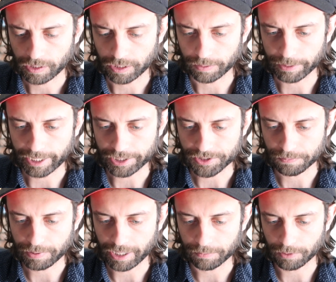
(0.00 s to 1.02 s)
Um, it had
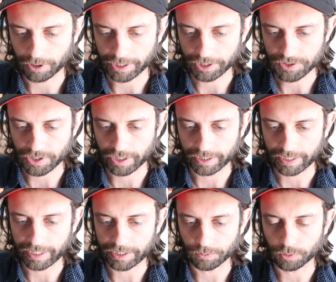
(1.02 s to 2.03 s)
some pen markings on it,
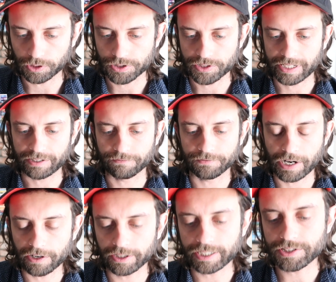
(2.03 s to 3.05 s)
and it was a
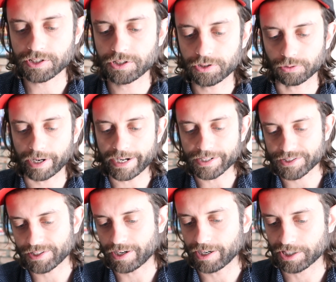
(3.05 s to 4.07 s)
very strange
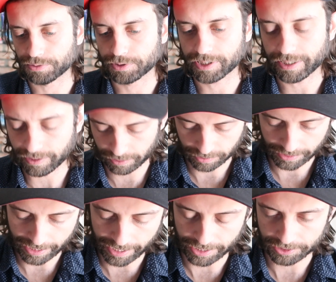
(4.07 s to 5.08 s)
size, which I didn't
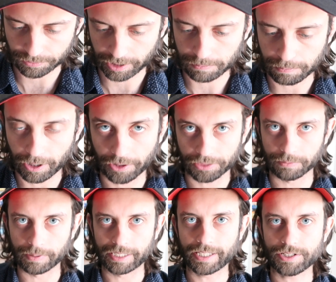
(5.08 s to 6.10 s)
catch when I bought
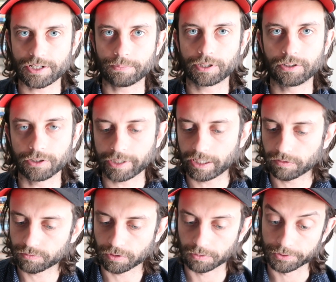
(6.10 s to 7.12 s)
them, and that's something to look
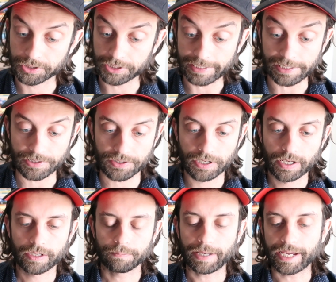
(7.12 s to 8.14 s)
out for with jeans.
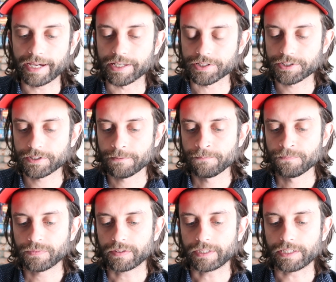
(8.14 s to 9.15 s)
Pants
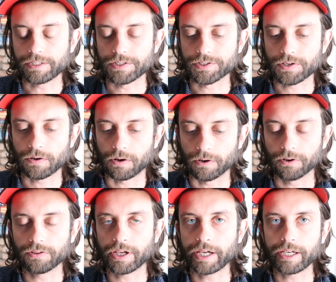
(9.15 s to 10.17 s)
is,
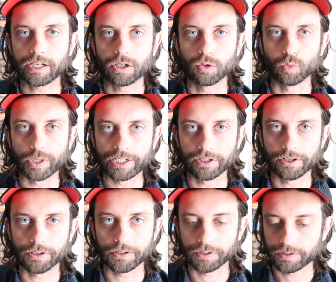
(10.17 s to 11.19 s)
are they a
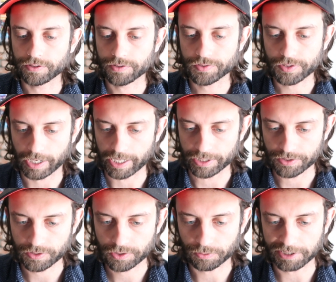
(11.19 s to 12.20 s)
weird
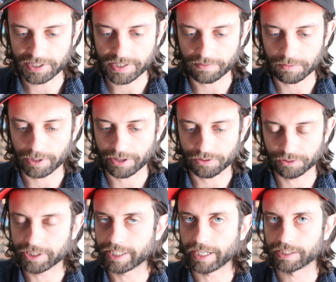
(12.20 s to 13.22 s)
size? 27 by
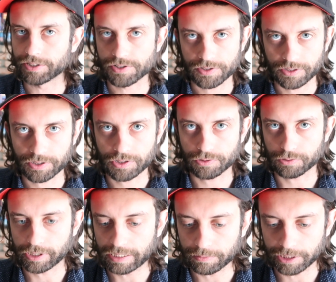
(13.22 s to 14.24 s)
38 is
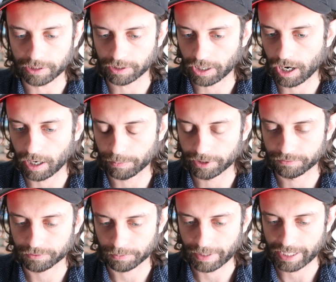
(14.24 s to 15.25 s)
extremely uncommon
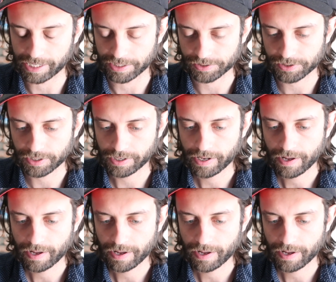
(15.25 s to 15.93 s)
for pants.